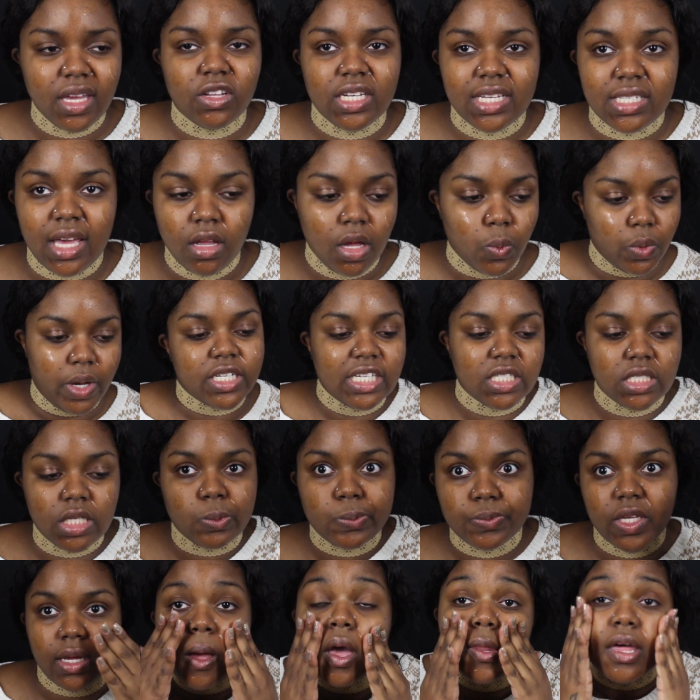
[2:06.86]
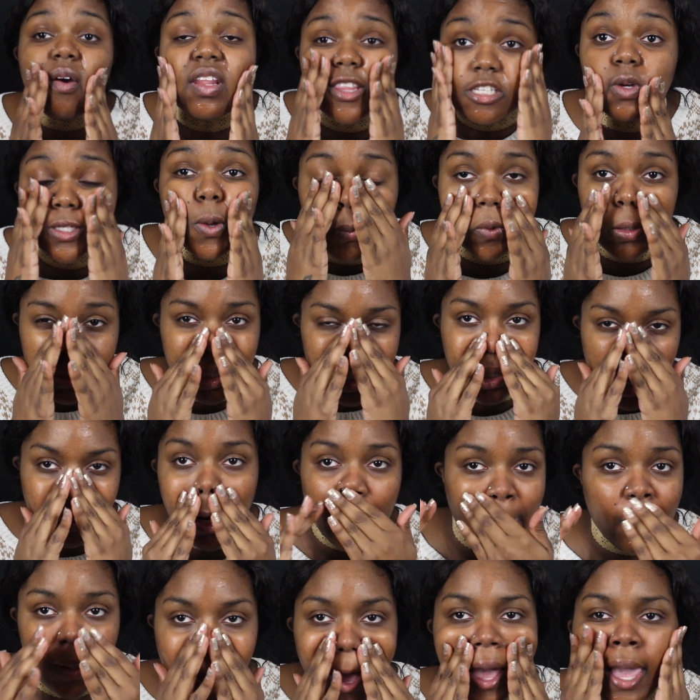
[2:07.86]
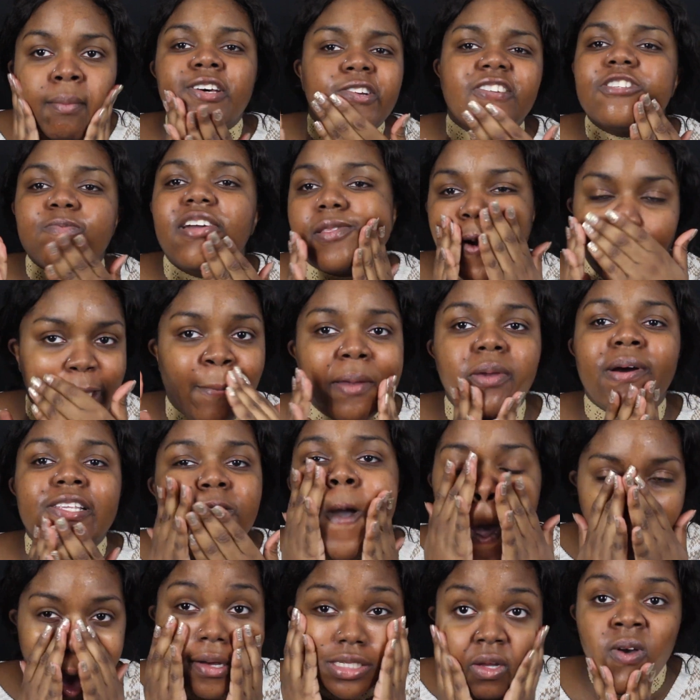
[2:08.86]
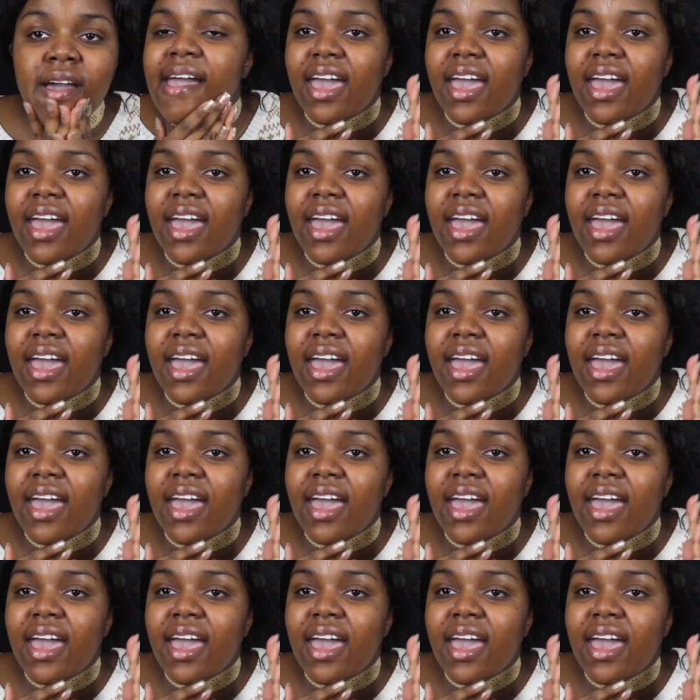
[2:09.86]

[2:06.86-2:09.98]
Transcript: Putting pepper in your spine, I'm wearing pepper for all the flavor.